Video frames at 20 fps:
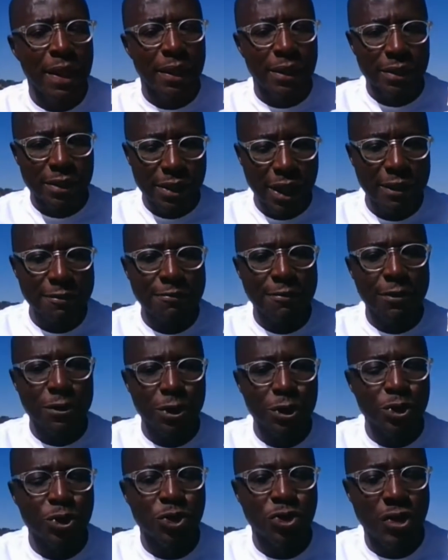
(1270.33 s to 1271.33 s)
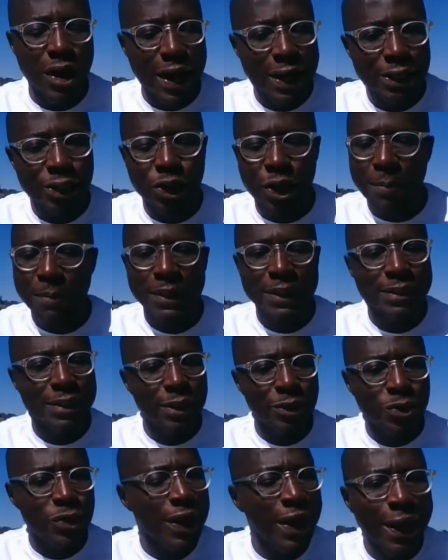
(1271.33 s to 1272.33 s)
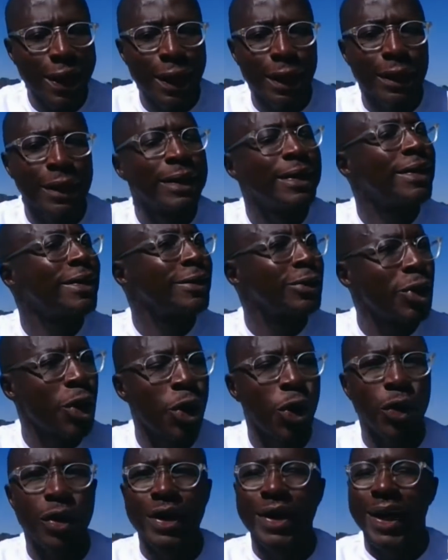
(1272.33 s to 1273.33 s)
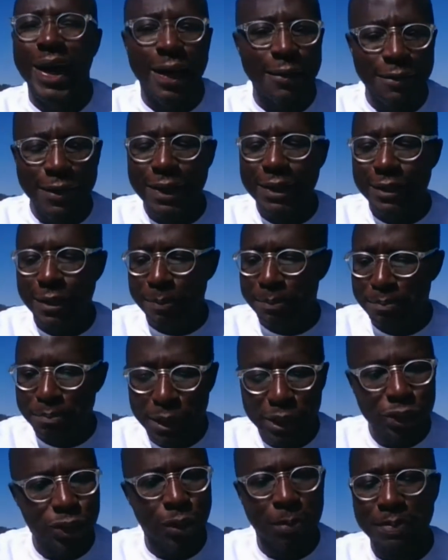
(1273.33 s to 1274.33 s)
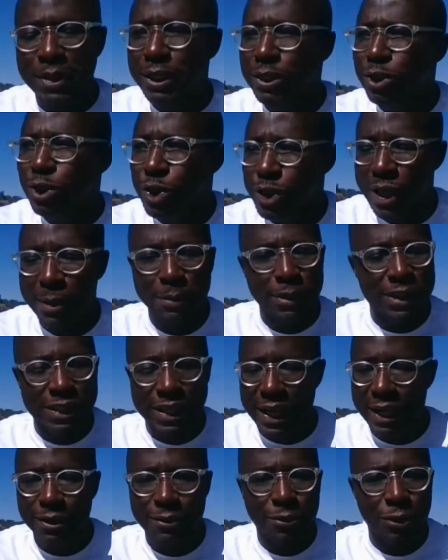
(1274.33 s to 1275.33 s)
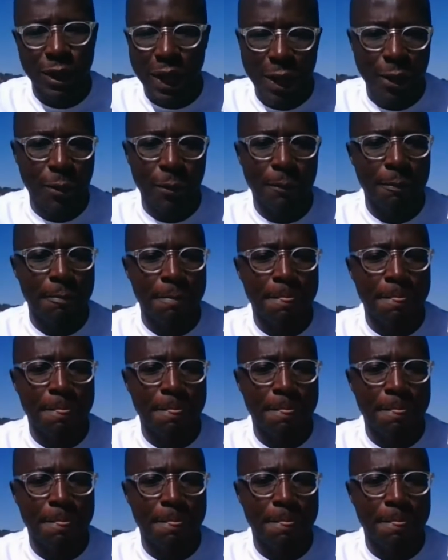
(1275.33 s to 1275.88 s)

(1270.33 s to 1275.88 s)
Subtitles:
It's time for you to rise up and say, look, hey, no, I think the bishop needs to step aside for now.